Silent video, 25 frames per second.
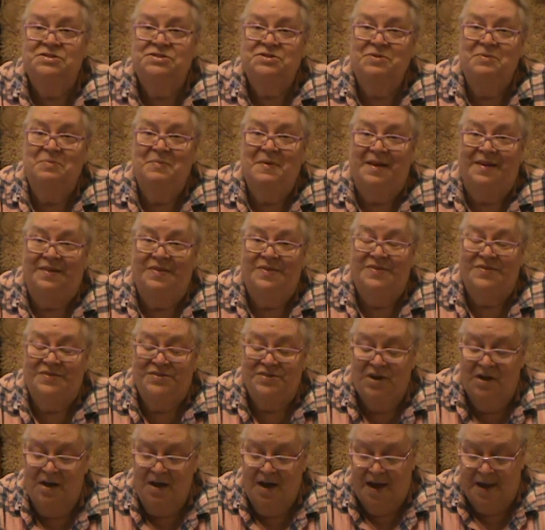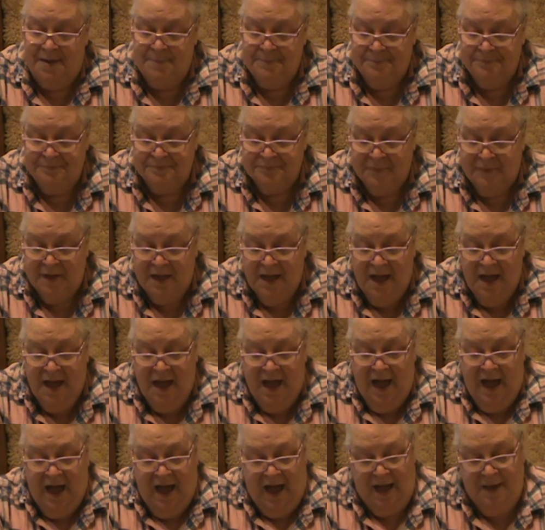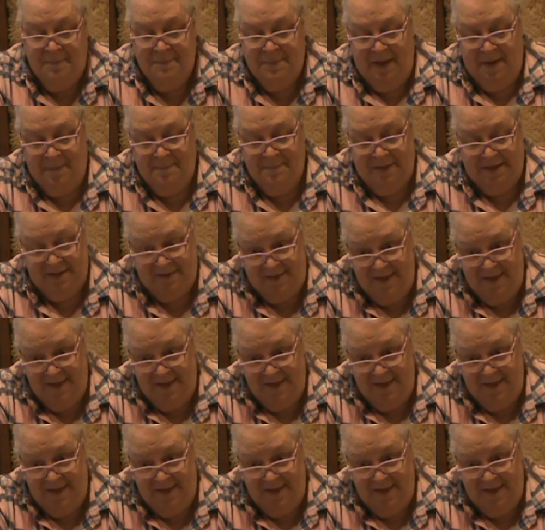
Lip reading: 2 months' time about my